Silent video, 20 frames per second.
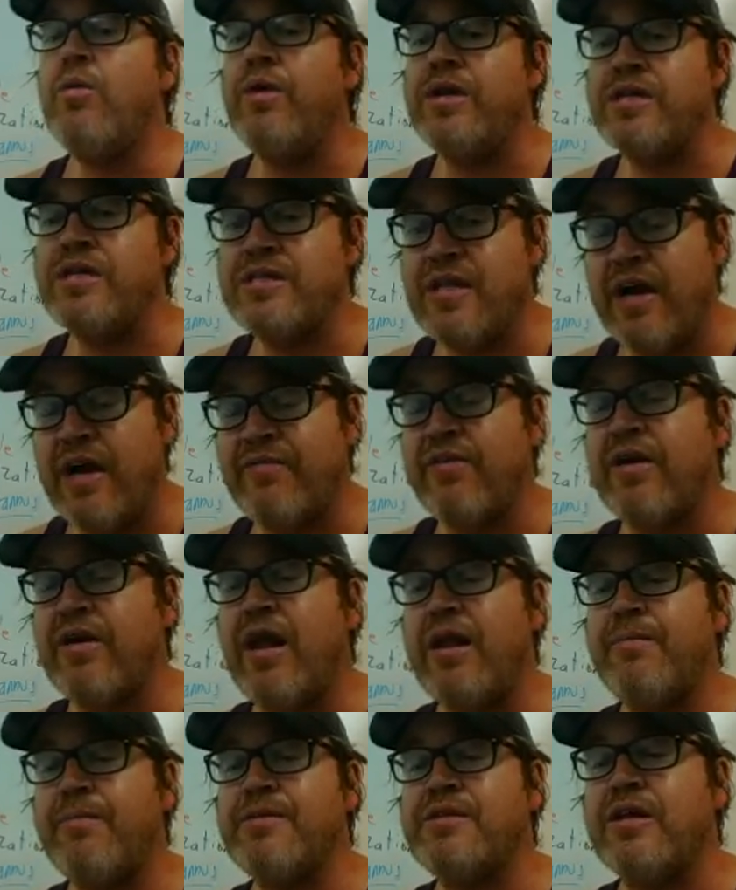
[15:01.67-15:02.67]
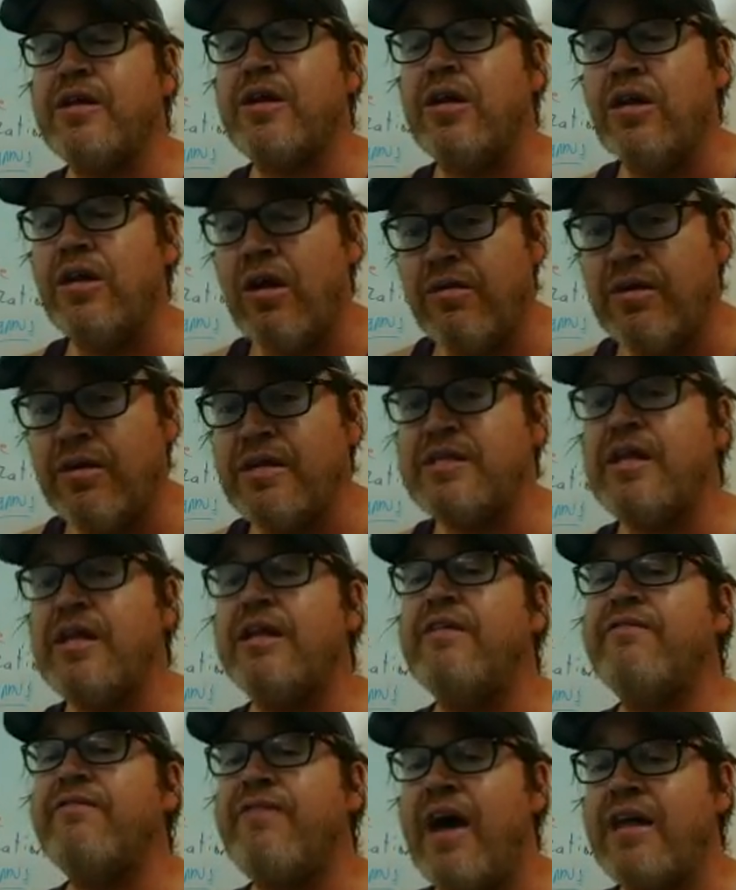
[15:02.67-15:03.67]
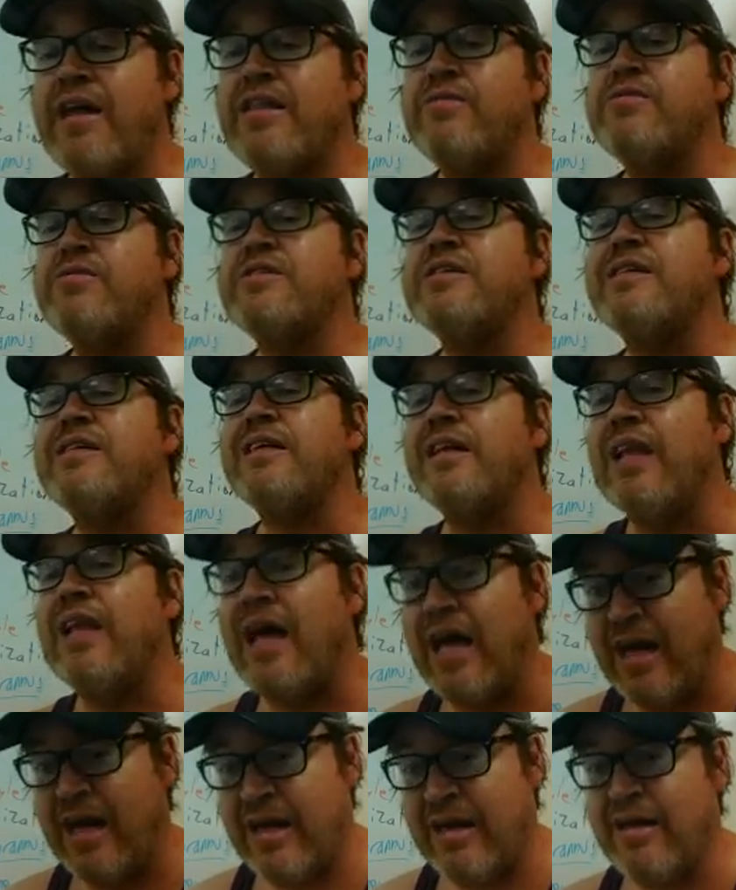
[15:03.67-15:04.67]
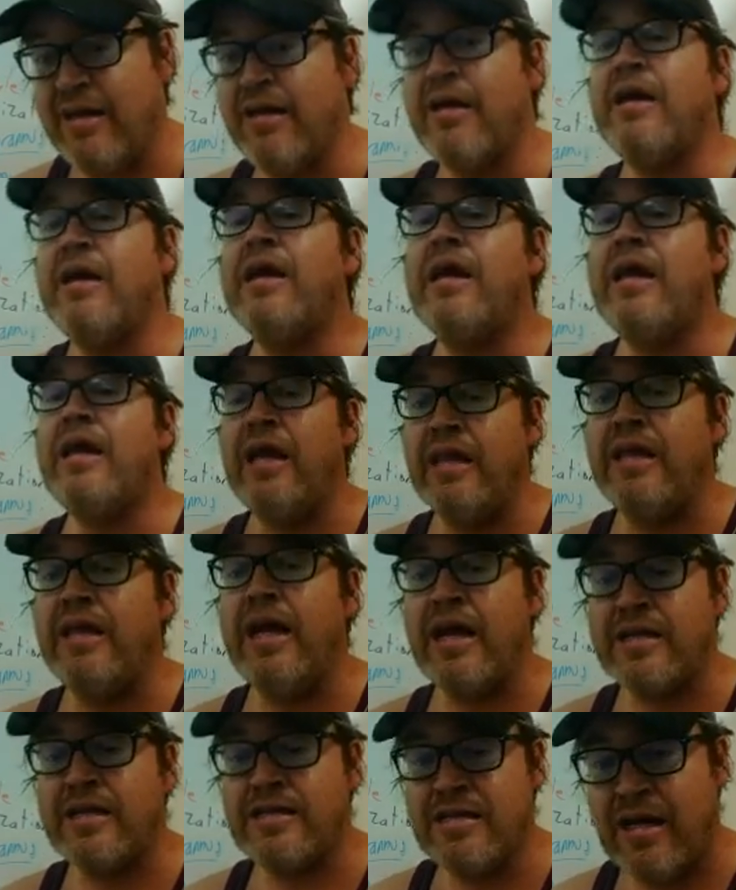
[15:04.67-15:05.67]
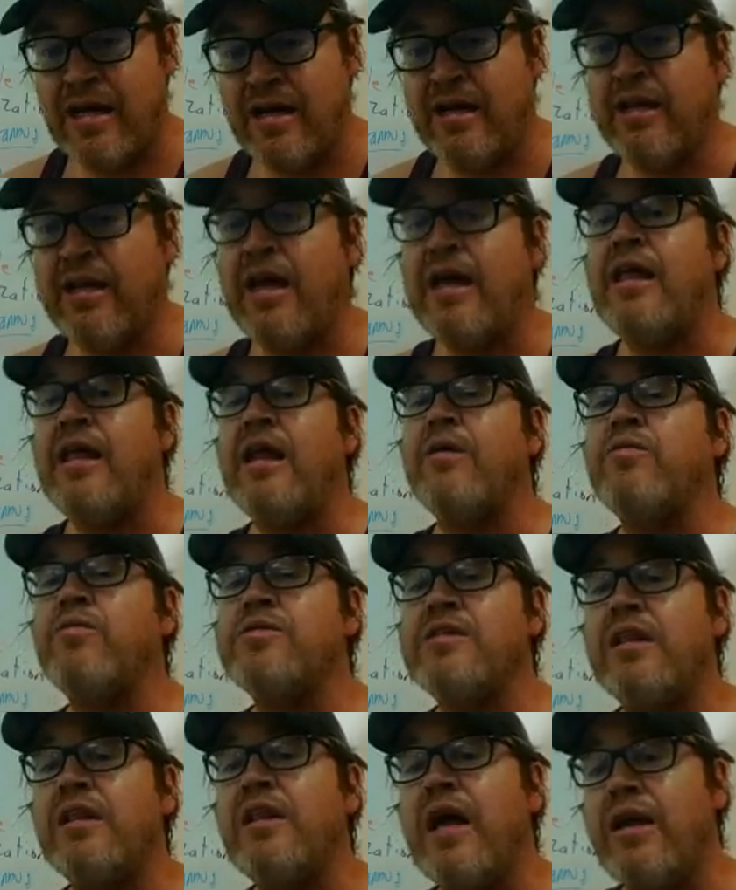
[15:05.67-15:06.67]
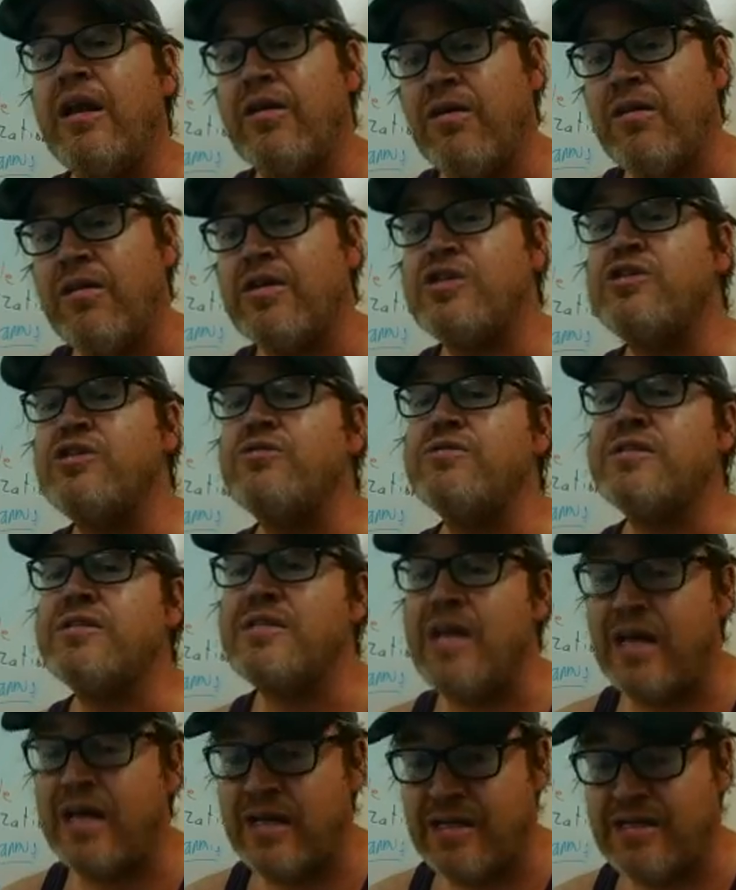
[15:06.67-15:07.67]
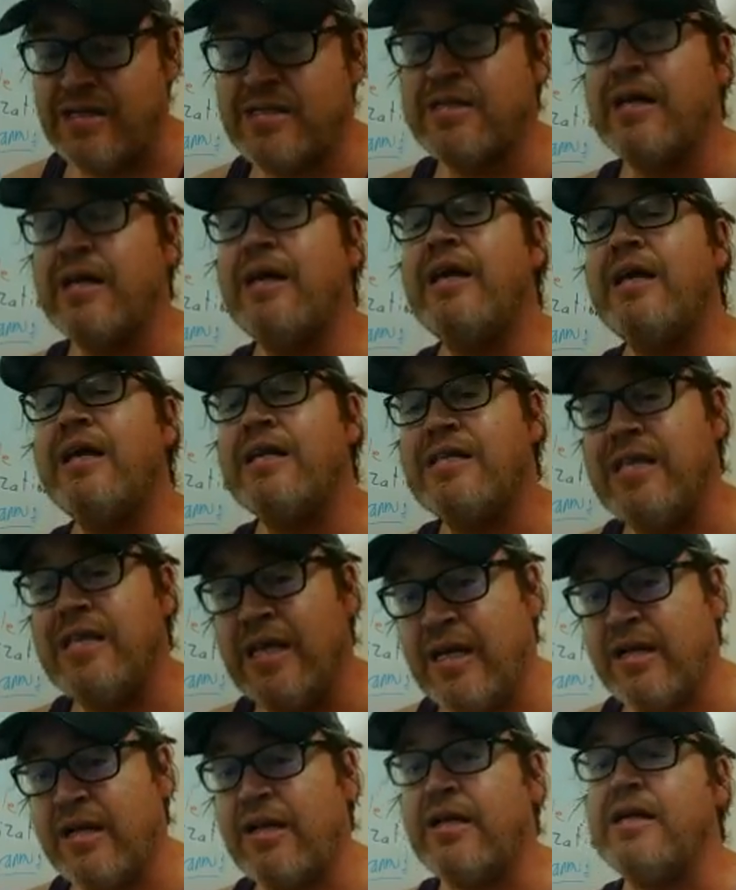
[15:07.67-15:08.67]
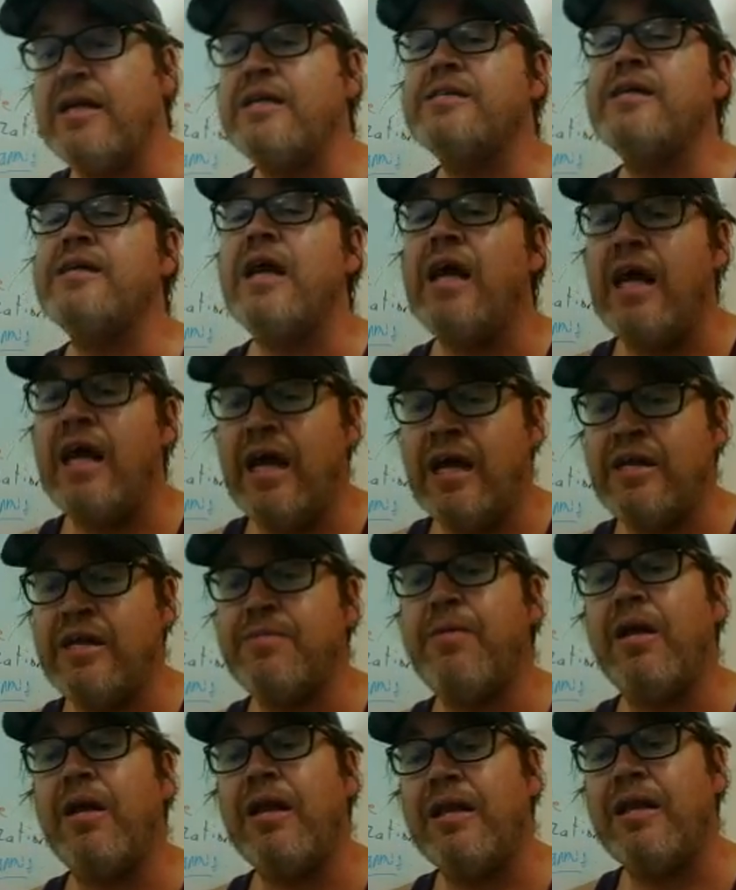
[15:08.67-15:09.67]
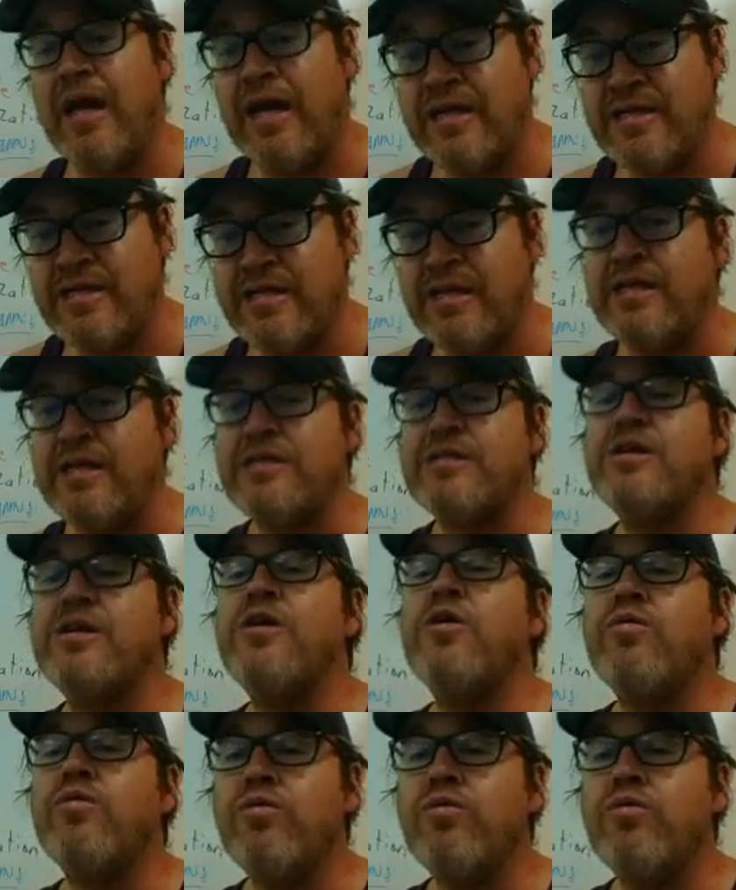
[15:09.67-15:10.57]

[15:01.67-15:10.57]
We discover in Oedipus at Colonus that in fact there was a delay in the exile, and then it was later the two sons, Eteocles and Polynices,